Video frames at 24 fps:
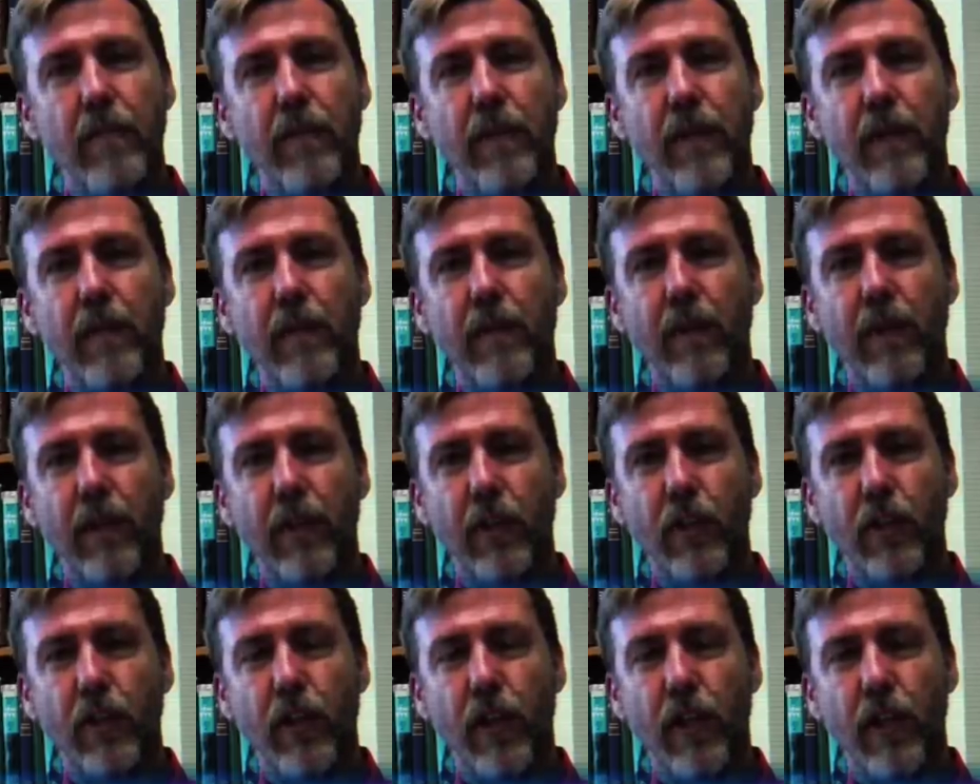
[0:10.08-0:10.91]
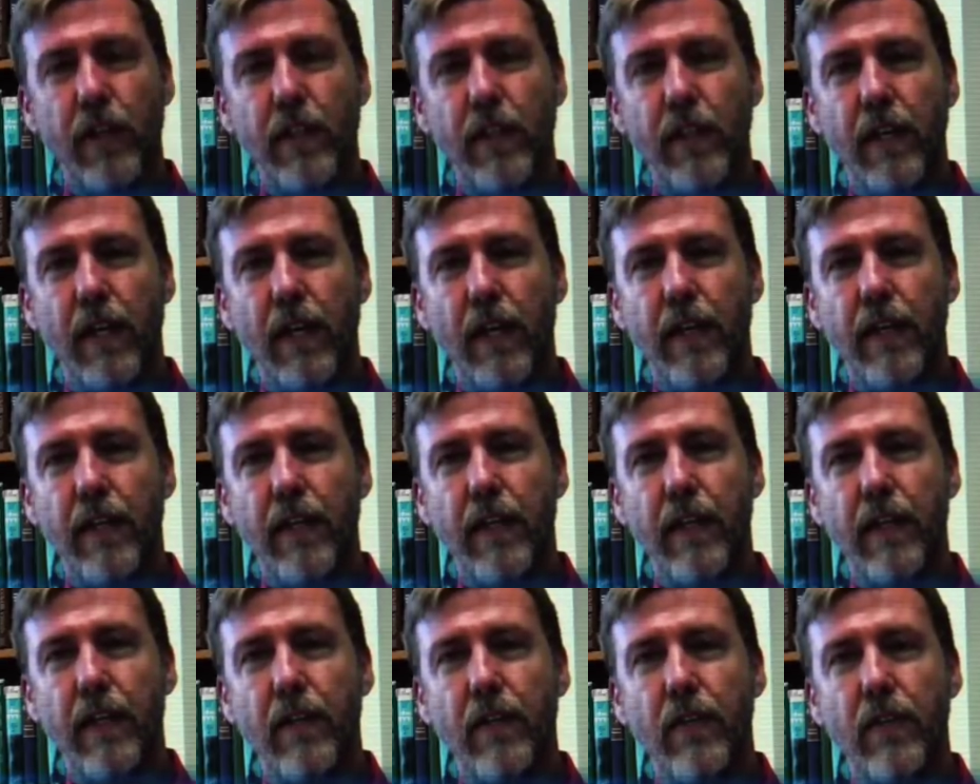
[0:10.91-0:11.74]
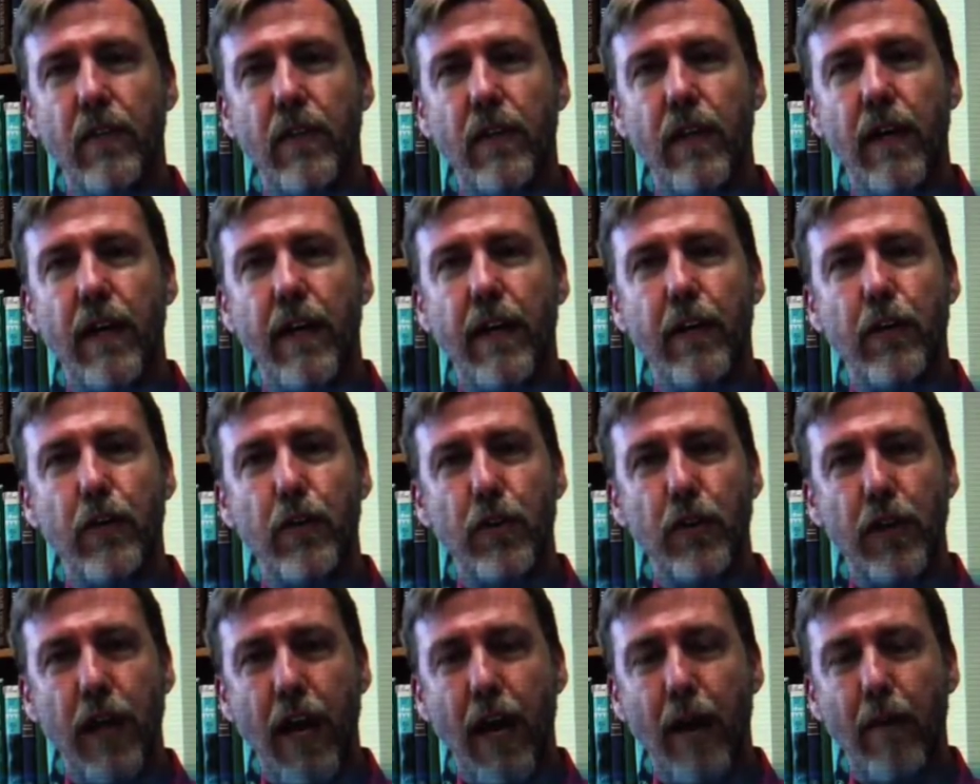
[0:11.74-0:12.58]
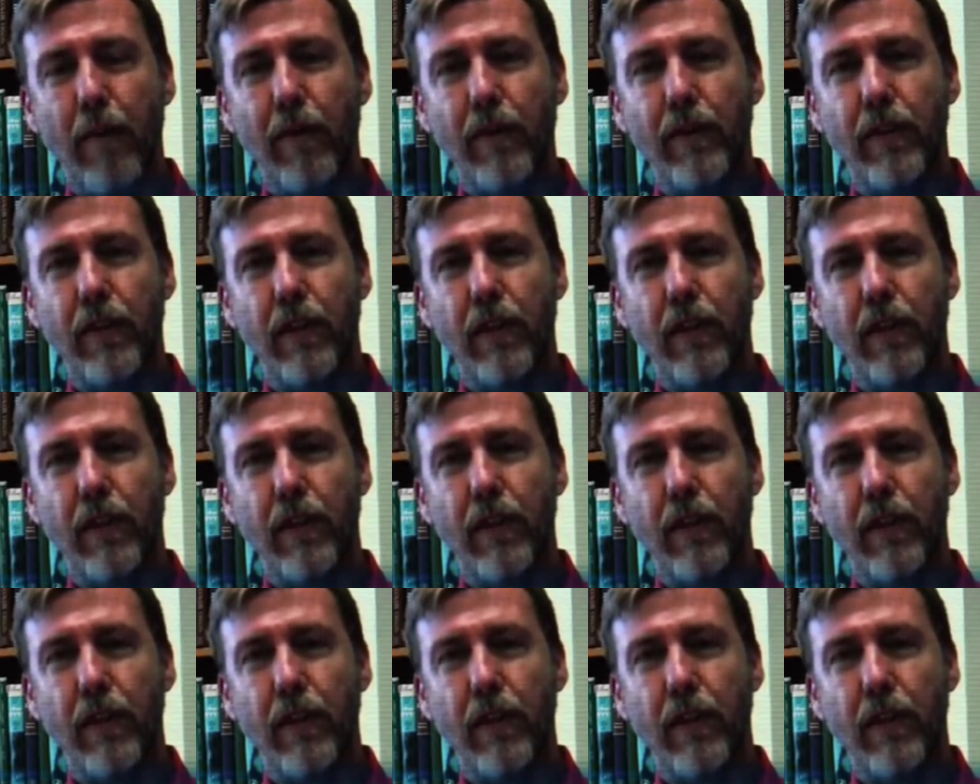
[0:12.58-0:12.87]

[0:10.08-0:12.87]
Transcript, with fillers: people, exchanging ideas, and establishing